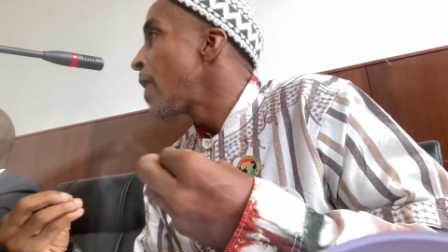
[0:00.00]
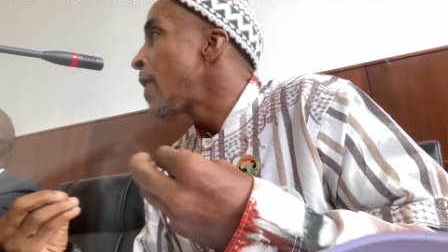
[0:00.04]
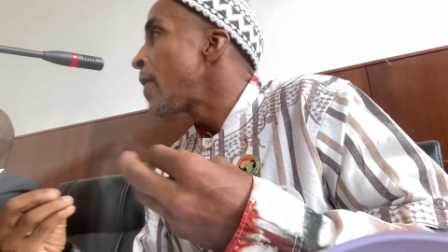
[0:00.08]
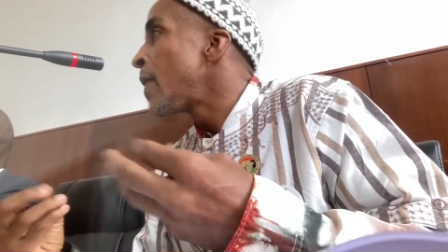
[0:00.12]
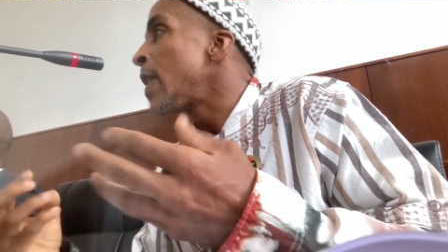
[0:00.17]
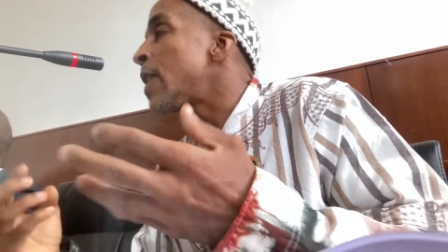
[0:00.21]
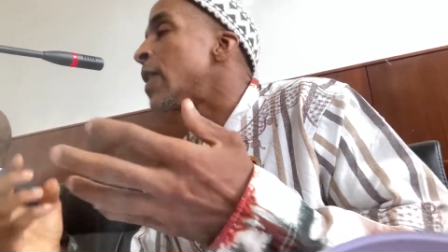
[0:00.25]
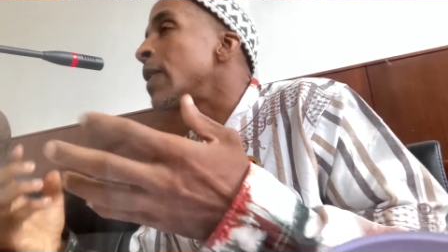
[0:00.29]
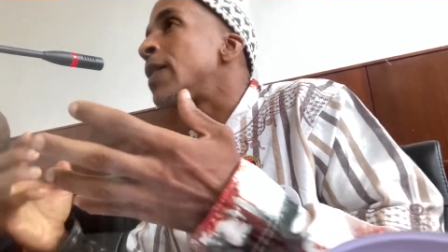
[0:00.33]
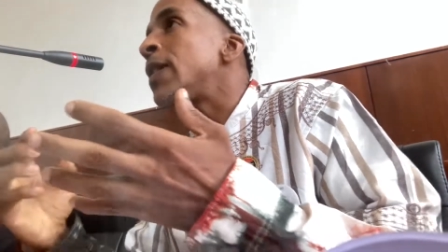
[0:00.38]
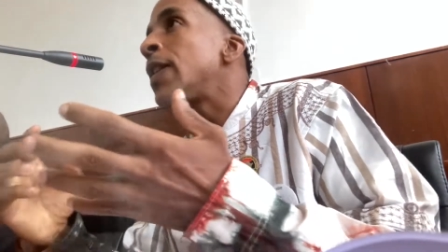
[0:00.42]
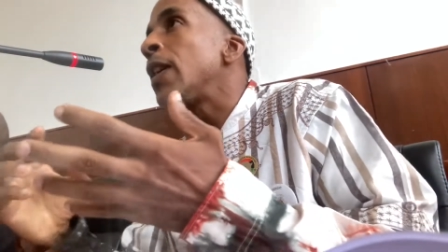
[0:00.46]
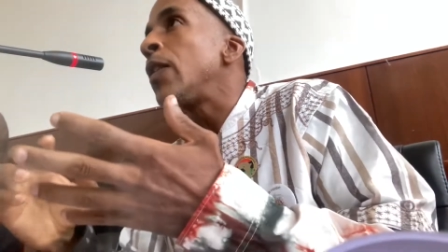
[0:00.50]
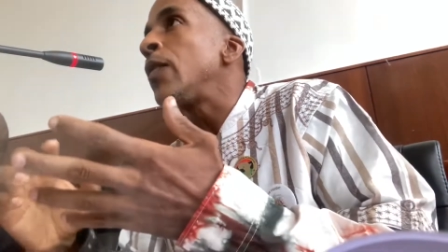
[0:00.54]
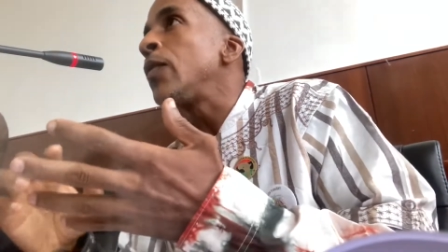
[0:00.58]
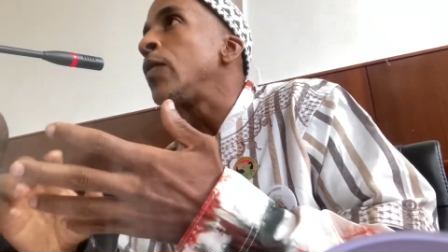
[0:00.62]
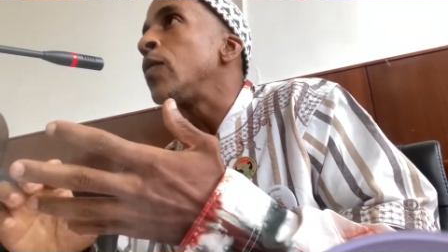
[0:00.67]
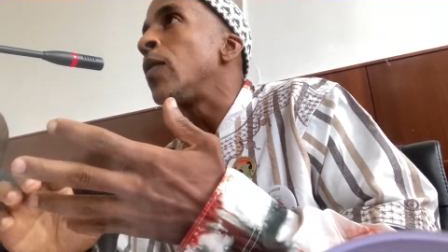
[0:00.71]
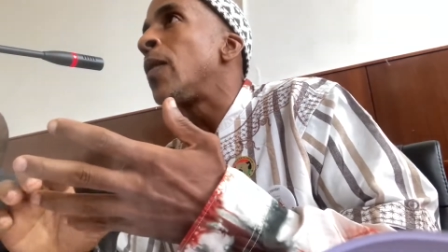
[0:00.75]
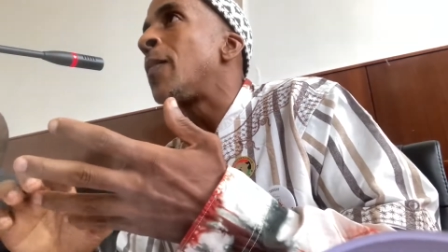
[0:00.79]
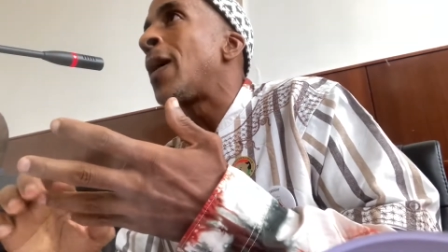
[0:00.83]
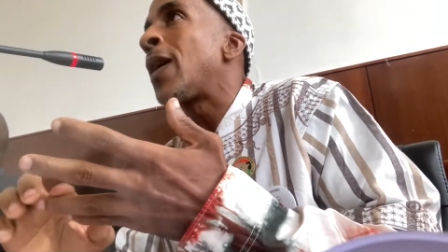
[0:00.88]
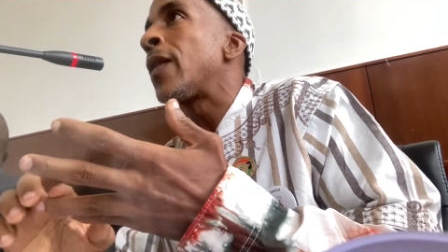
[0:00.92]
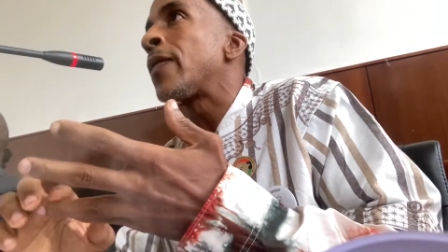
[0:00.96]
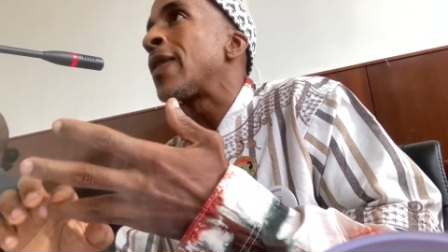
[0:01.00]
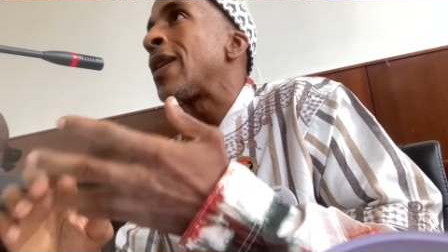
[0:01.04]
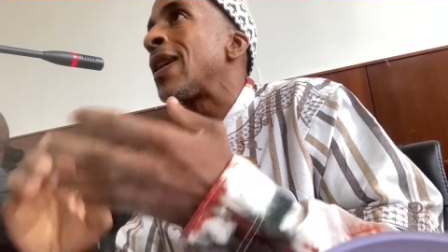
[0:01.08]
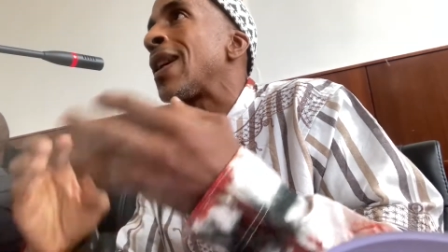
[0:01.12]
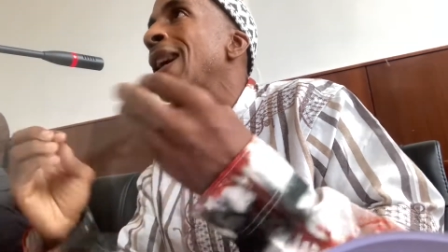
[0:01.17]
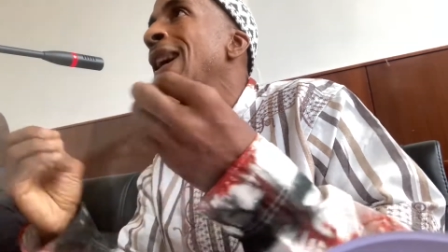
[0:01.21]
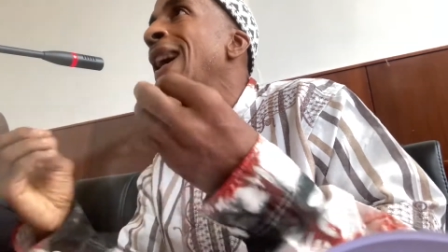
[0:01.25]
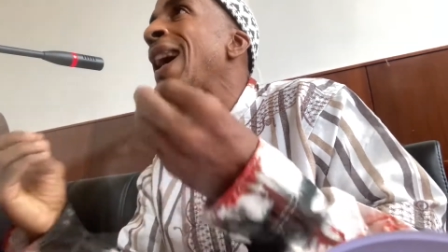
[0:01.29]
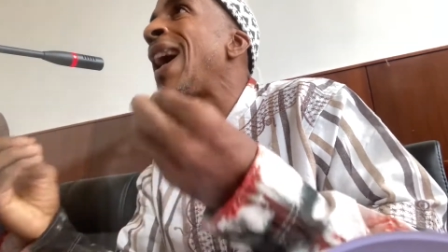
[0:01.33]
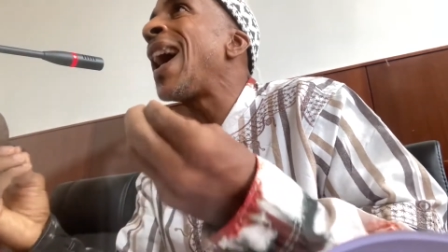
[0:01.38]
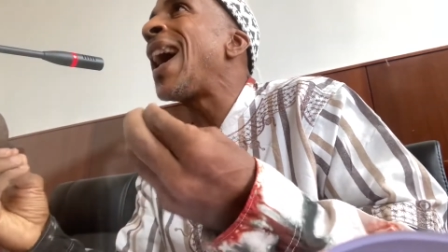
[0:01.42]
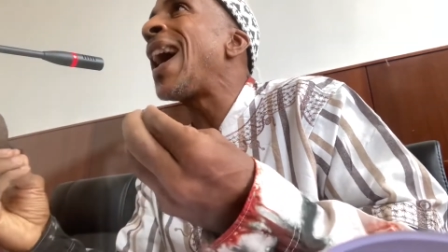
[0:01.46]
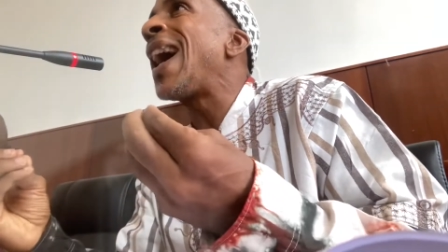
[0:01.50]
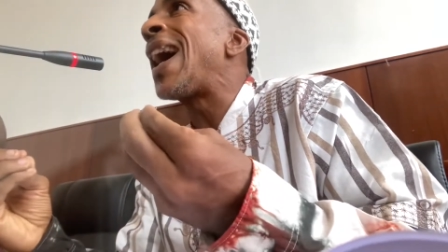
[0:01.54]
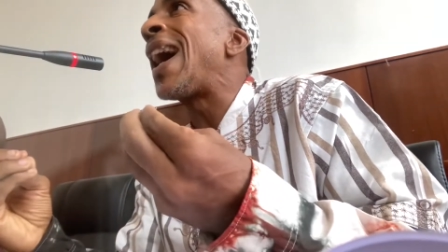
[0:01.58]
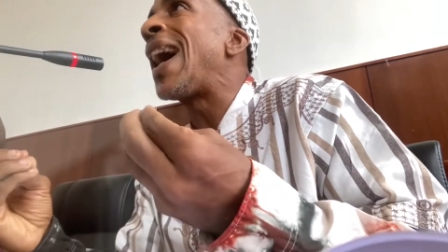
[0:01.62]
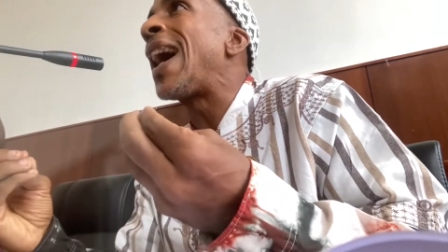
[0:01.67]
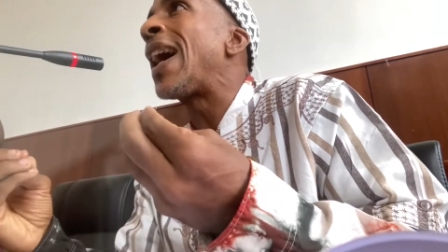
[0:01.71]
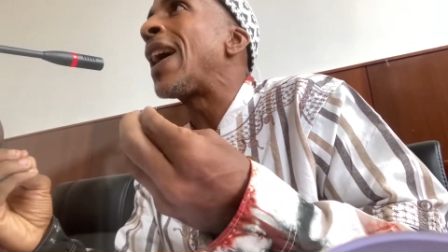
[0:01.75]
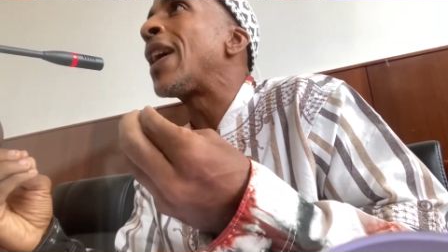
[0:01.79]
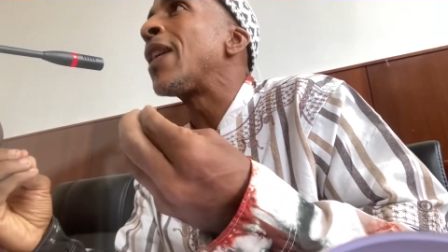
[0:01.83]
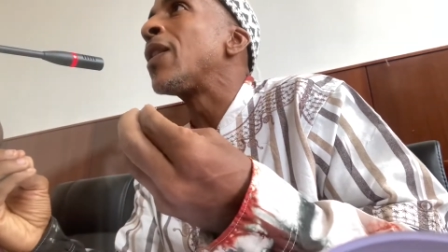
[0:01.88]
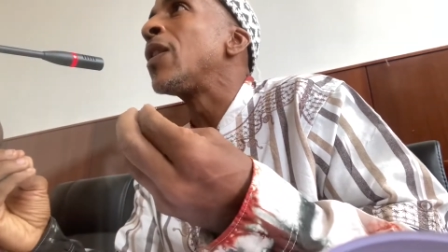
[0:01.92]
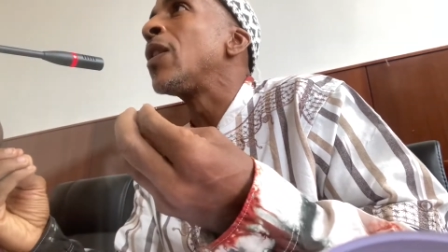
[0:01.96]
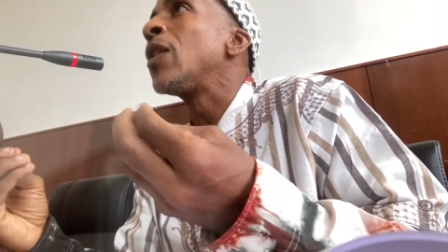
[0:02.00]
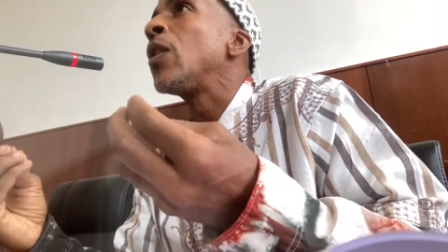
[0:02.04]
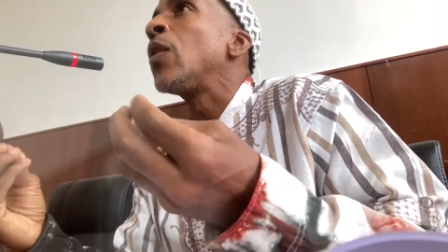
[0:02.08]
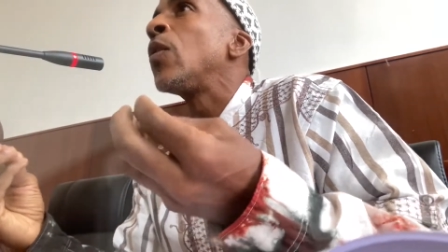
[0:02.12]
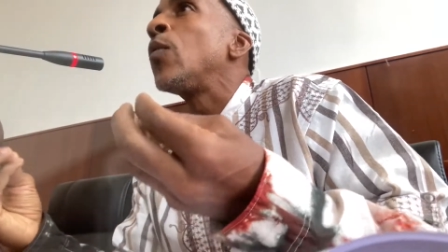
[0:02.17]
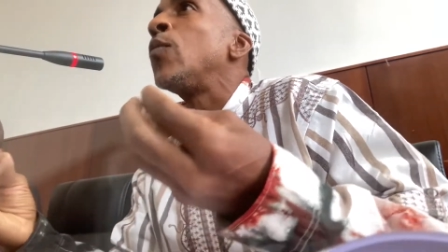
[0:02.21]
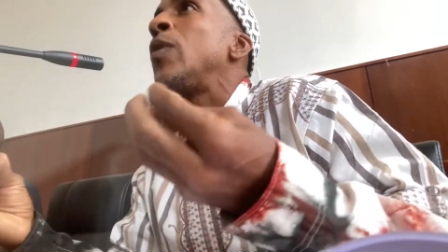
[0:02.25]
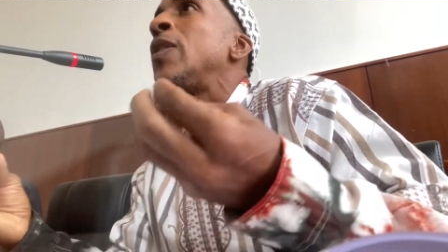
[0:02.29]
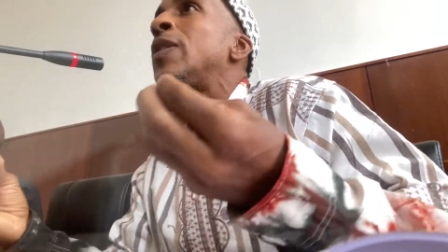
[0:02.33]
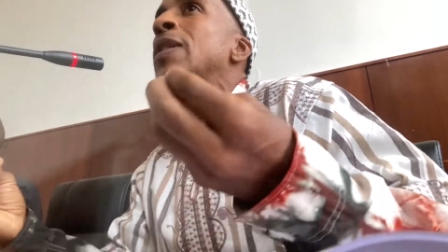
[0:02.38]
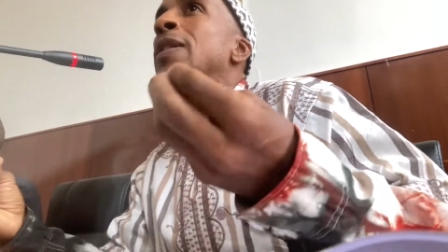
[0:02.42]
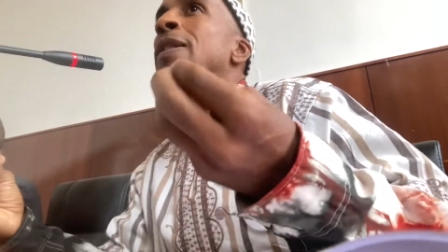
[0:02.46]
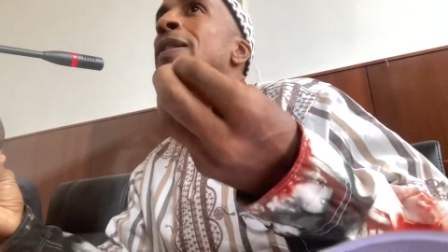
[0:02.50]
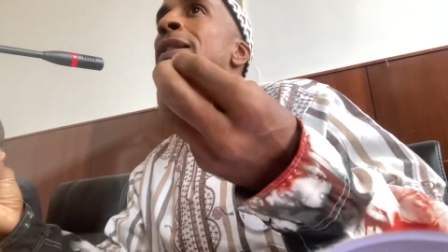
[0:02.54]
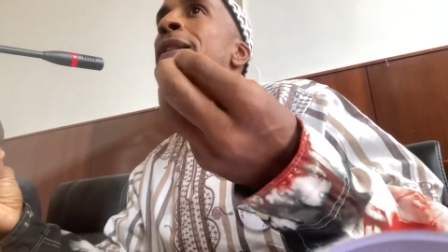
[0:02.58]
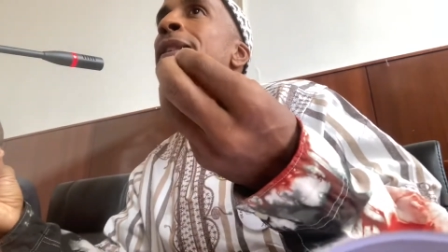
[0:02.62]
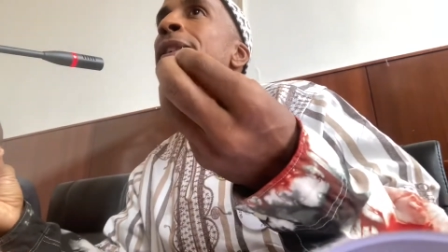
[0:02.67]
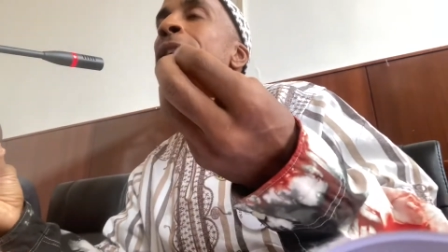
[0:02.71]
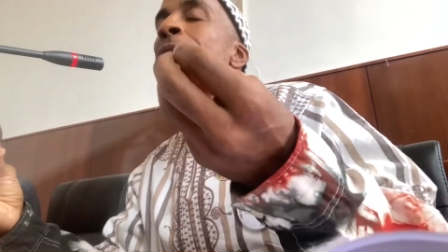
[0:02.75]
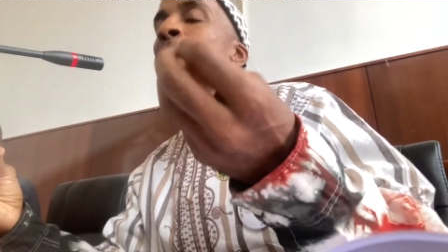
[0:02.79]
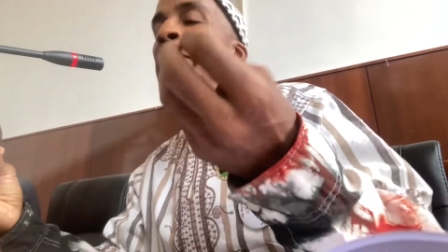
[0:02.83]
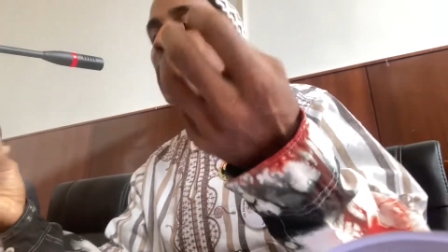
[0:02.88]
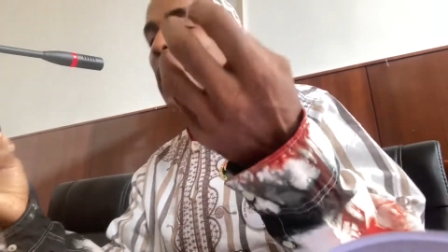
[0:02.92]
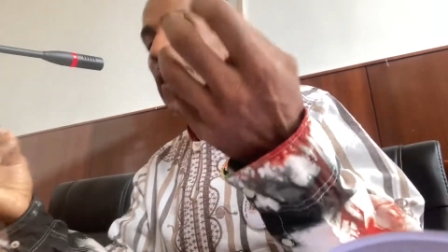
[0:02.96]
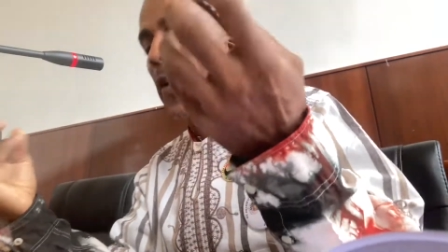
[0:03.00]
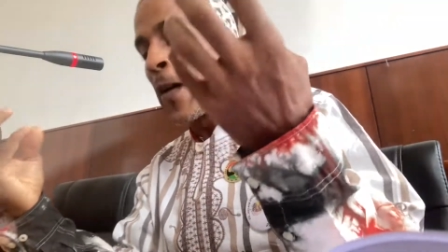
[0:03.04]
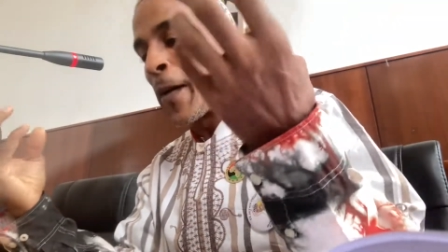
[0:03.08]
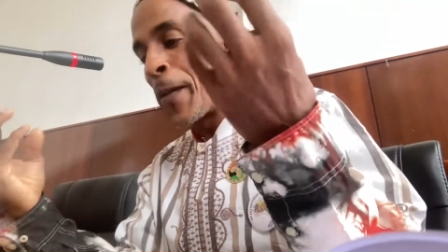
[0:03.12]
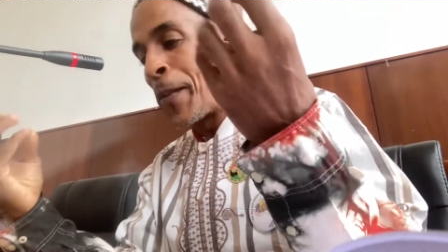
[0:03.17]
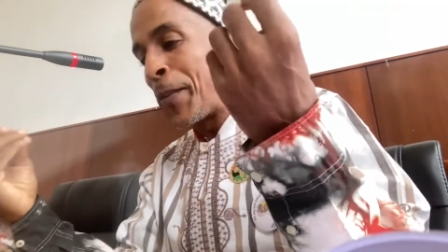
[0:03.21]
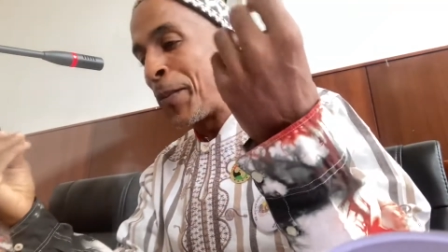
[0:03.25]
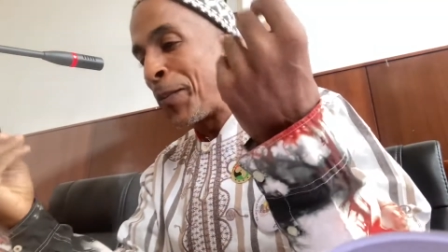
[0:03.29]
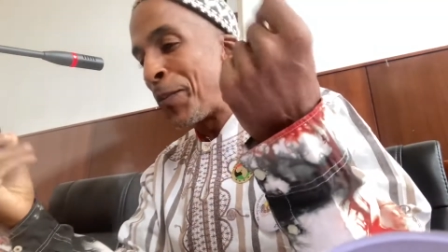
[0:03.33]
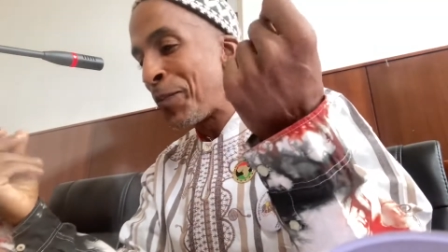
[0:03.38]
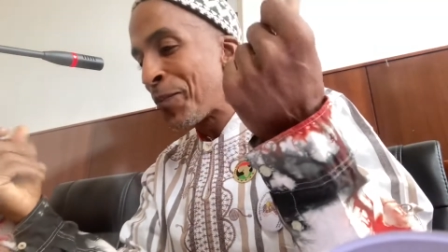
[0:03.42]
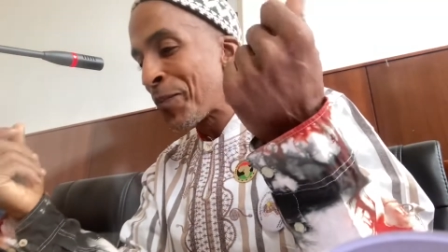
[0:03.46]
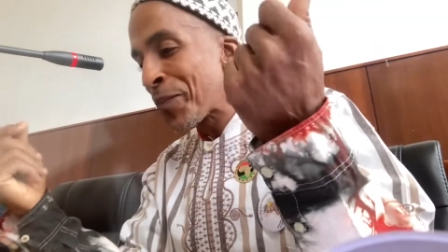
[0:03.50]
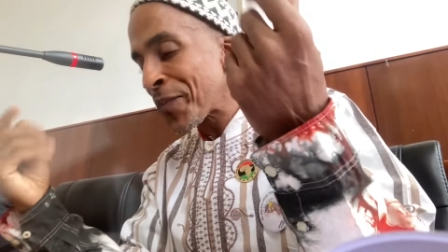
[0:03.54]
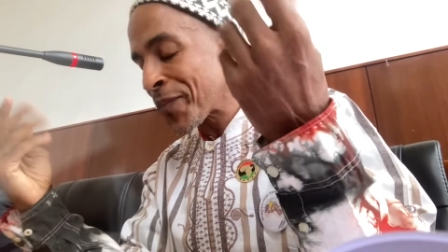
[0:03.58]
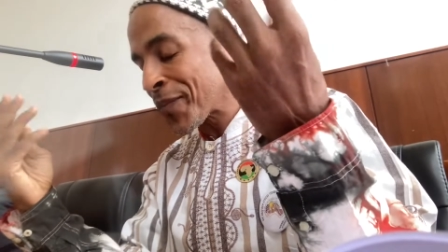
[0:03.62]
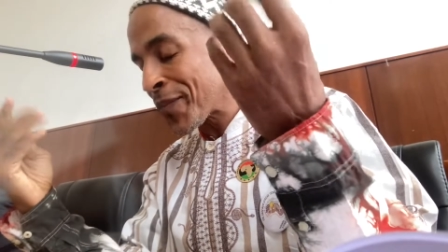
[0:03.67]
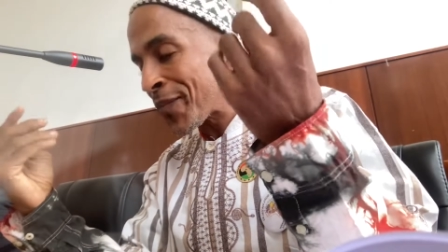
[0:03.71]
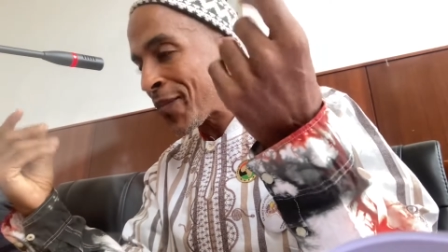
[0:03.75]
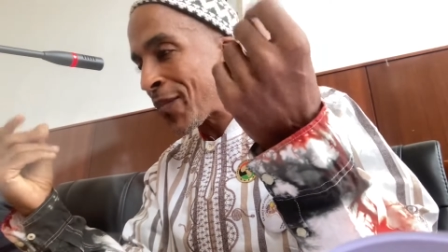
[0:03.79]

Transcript: They could tell you about the ka, which is the, um,